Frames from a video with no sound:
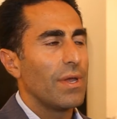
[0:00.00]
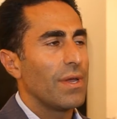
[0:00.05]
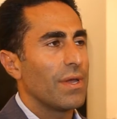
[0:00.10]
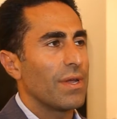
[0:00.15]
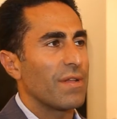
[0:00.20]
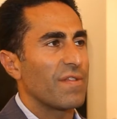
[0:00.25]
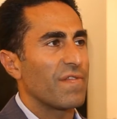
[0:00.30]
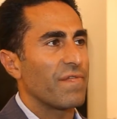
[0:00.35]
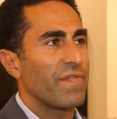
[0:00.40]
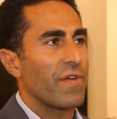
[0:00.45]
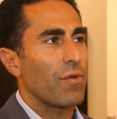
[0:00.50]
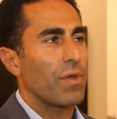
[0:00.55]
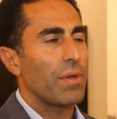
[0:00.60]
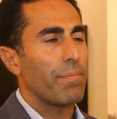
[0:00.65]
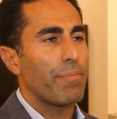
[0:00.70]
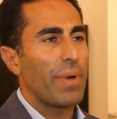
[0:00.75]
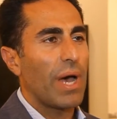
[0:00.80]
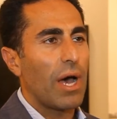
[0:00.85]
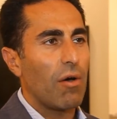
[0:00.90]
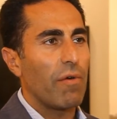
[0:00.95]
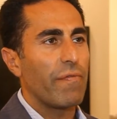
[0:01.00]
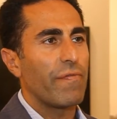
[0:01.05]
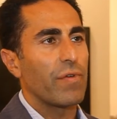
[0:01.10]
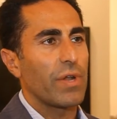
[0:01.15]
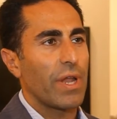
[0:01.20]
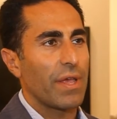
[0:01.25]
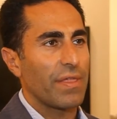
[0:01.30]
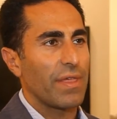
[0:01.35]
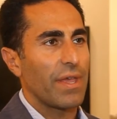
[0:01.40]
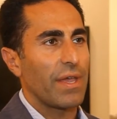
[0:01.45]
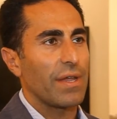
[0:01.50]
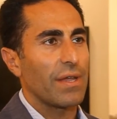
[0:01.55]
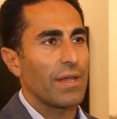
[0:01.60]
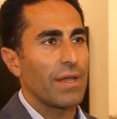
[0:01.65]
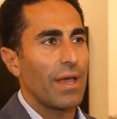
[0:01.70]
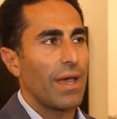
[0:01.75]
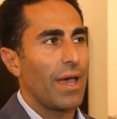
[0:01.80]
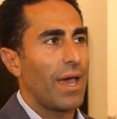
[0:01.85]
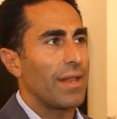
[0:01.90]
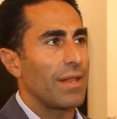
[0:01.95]
It's very powerful, I think,
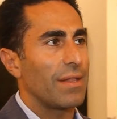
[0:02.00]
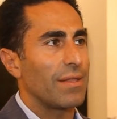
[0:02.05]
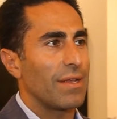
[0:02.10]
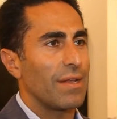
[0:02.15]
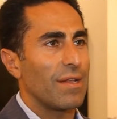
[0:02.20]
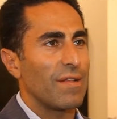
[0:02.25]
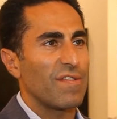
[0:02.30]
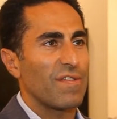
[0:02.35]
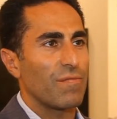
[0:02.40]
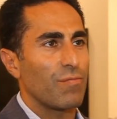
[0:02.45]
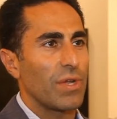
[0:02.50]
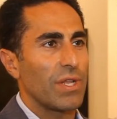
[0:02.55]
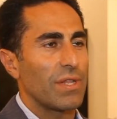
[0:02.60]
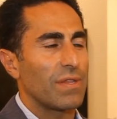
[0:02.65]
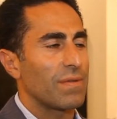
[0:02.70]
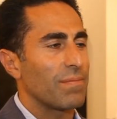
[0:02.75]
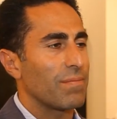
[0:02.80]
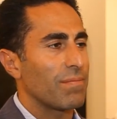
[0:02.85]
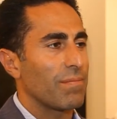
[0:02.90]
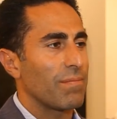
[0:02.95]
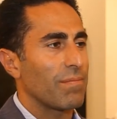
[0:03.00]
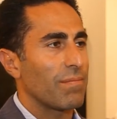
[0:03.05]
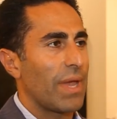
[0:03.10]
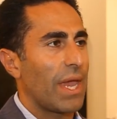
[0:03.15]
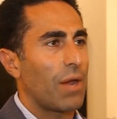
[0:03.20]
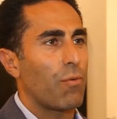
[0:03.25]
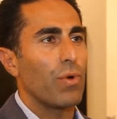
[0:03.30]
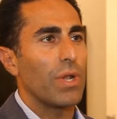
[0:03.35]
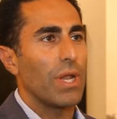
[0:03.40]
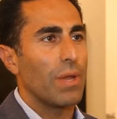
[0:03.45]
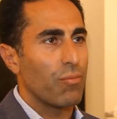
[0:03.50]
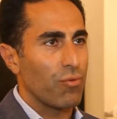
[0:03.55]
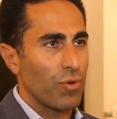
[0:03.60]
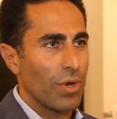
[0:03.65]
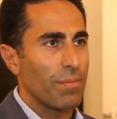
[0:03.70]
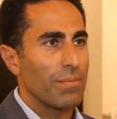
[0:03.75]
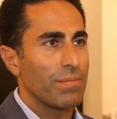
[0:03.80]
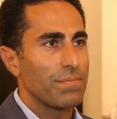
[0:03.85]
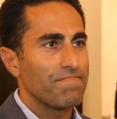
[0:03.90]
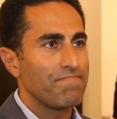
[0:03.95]
and it deals with
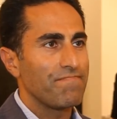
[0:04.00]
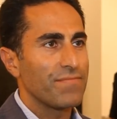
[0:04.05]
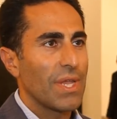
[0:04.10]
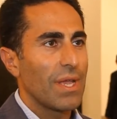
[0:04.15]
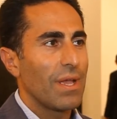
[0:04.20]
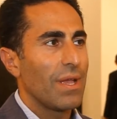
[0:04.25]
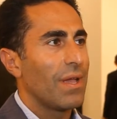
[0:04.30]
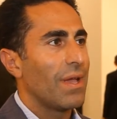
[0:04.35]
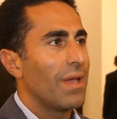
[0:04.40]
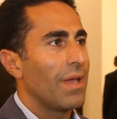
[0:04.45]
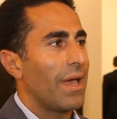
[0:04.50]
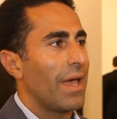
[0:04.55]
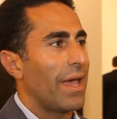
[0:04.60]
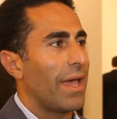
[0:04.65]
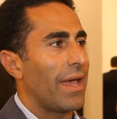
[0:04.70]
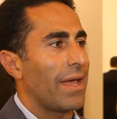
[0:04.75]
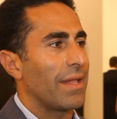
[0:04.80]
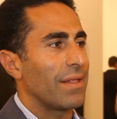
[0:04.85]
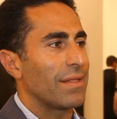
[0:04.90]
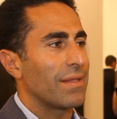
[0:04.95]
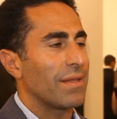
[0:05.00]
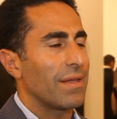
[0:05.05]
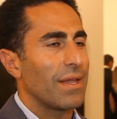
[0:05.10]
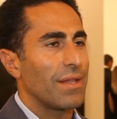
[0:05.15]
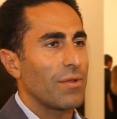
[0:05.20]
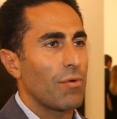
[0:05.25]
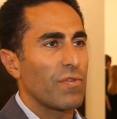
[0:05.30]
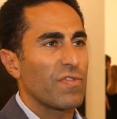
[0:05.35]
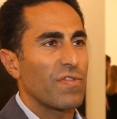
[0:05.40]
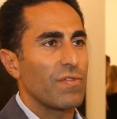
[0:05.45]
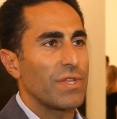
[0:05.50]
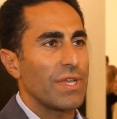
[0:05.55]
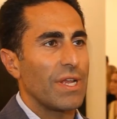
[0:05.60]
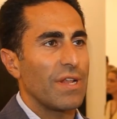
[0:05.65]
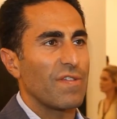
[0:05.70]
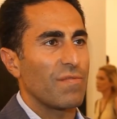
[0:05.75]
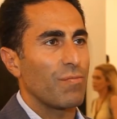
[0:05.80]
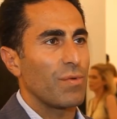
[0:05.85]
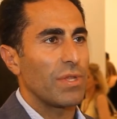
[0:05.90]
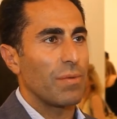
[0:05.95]
equilibrium, and it also
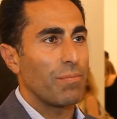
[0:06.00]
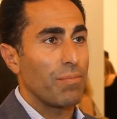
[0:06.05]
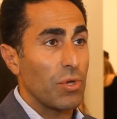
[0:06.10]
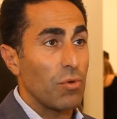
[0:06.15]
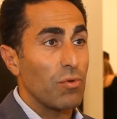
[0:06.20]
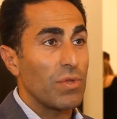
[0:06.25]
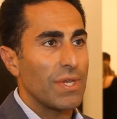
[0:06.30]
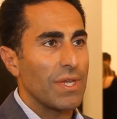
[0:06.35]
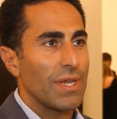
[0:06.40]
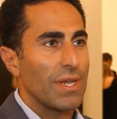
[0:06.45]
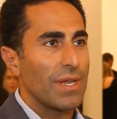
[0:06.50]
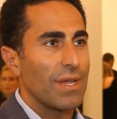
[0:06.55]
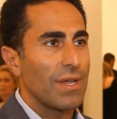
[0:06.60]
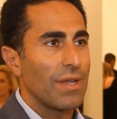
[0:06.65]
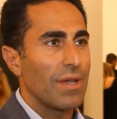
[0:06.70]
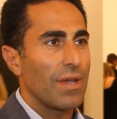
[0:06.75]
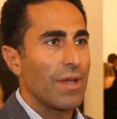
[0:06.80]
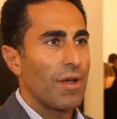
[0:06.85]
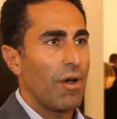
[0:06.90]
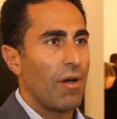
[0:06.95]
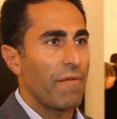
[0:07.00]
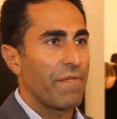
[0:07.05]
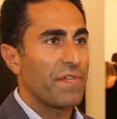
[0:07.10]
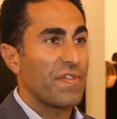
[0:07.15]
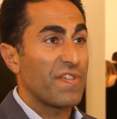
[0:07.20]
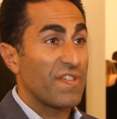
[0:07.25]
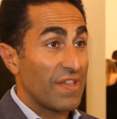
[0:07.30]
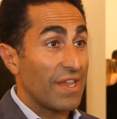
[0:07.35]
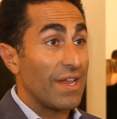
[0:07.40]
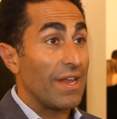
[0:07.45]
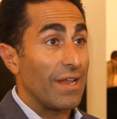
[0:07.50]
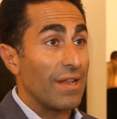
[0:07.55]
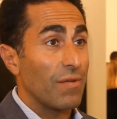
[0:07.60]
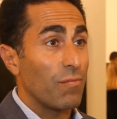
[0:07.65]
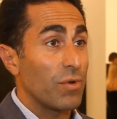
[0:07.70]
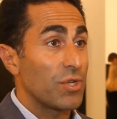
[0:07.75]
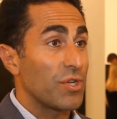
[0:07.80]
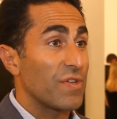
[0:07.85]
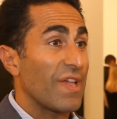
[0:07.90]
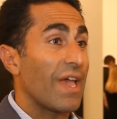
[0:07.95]
deals with the beauty of steel,
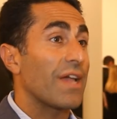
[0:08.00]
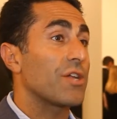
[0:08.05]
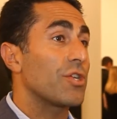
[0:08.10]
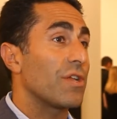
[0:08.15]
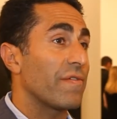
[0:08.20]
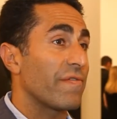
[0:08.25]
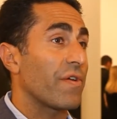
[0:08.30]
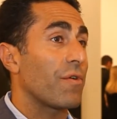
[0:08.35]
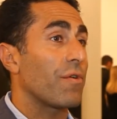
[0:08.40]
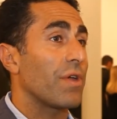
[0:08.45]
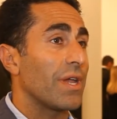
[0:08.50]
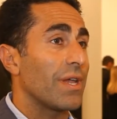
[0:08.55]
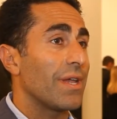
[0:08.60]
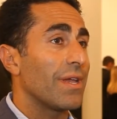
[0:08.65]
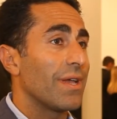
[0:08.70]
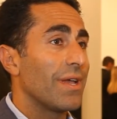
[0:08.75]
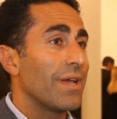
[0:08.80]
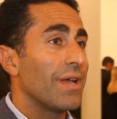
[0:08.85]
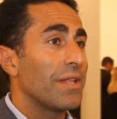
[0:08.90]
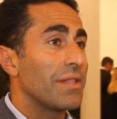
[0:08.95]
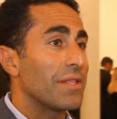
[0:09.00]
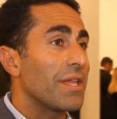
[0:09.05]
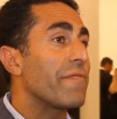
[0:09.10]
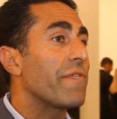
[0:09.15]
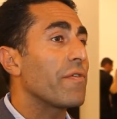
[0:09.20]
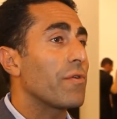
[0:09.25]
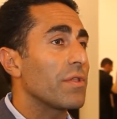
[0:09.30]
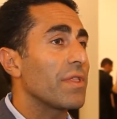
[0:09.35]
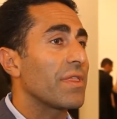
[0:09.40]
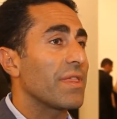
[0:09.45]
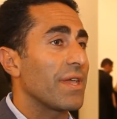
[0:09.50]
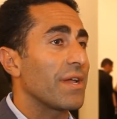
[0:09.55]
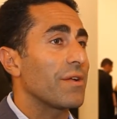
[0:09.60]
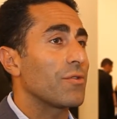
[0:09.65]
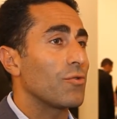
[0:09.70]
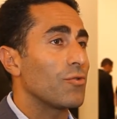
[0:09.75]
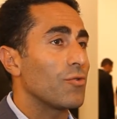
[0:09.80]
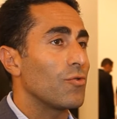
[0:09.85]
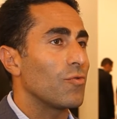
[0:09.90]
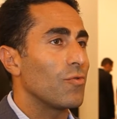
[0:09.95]
which is actually a very difficult thing
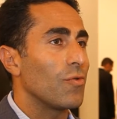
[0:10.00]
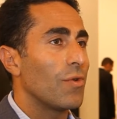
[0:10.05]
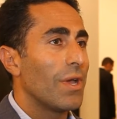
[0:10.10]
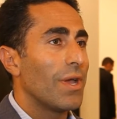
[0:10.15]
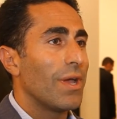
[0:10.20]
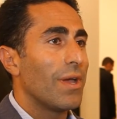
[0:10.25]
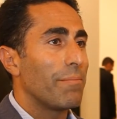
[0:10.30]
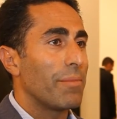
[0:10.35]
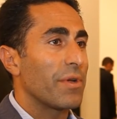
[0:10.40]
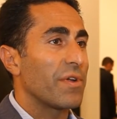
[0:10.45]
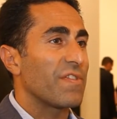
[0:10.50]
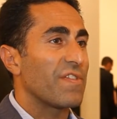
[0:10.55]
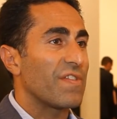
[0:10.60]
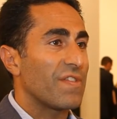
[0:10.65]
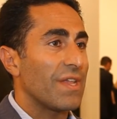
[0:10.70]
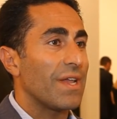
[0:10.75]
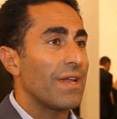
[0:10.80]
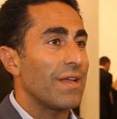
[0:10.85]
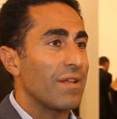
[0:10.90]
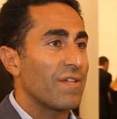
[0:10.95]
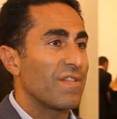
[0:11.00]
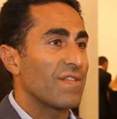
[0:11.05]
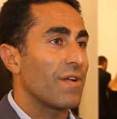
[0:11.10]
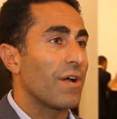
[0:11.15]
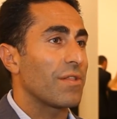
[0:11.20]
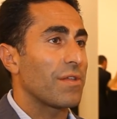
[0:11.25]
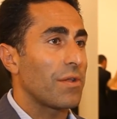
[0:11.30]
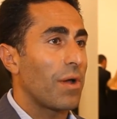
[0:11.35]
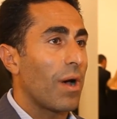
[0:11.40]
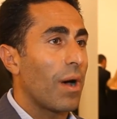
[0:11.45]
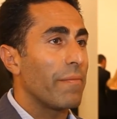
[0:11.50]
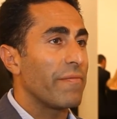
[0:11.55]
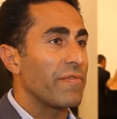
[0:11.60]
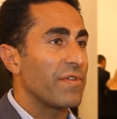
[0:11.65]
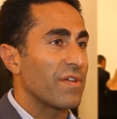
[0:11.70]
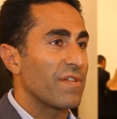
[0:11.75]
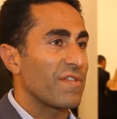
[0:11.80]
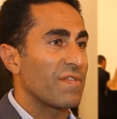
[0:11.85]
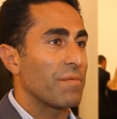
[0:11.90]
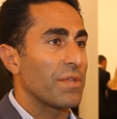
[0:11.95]
to do, because steel is not an
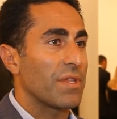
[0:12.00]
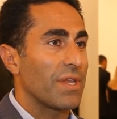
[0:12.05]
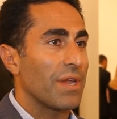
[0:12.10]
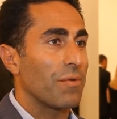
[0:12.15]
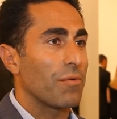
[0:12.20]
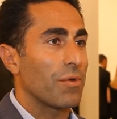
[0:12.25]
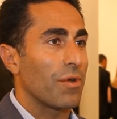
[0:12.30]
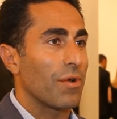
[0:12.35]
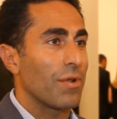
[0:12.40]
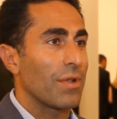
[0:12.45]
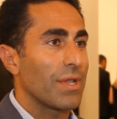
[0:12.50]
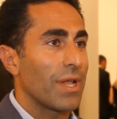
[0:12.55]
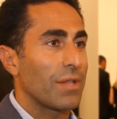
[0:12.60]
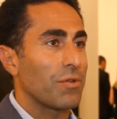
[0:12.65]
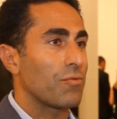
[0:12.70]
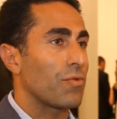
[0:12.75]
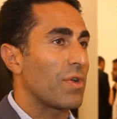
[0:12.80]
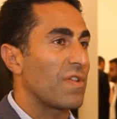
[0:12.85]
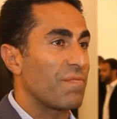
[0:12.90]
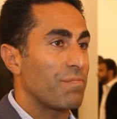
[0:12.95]
obvious material that creates